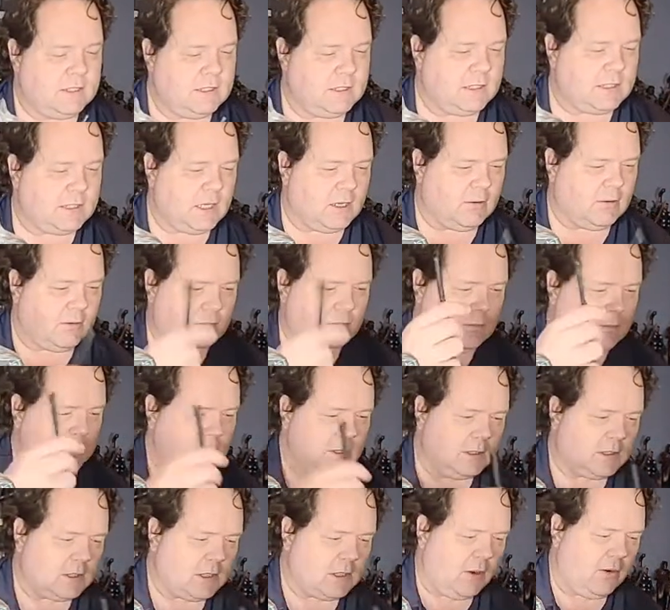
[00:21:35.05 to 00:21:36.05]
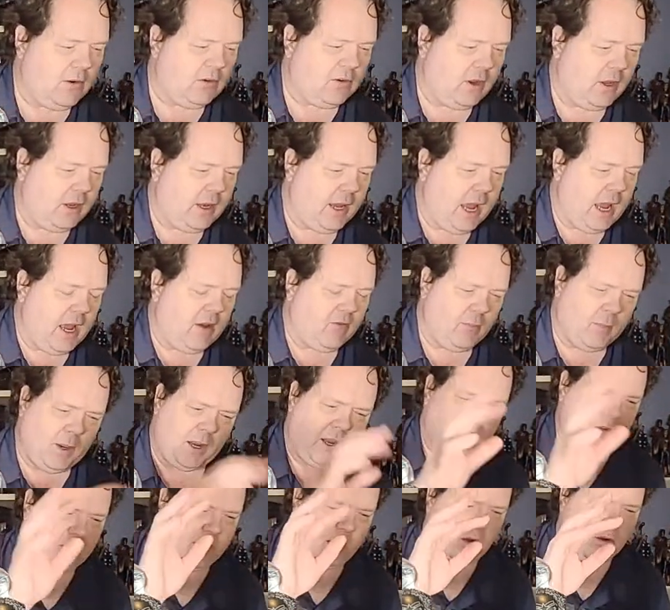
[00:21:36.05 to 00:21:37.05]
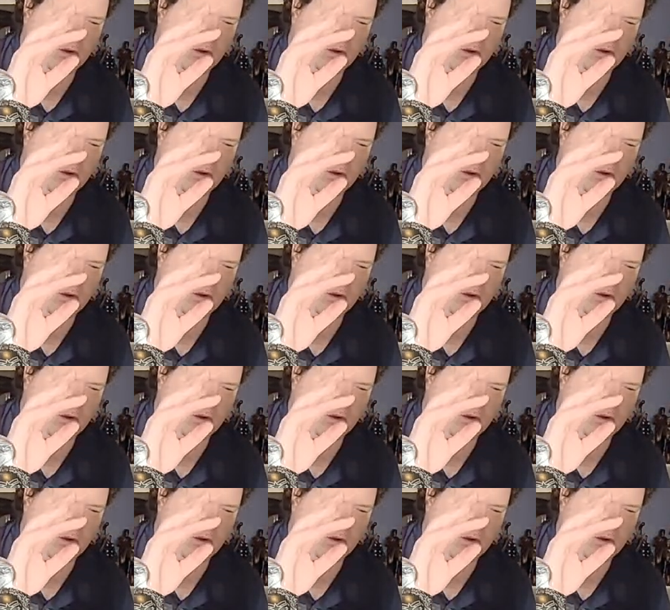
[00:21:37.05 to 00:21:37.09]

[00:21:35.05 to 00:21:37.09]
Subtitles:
So it's always good to have them because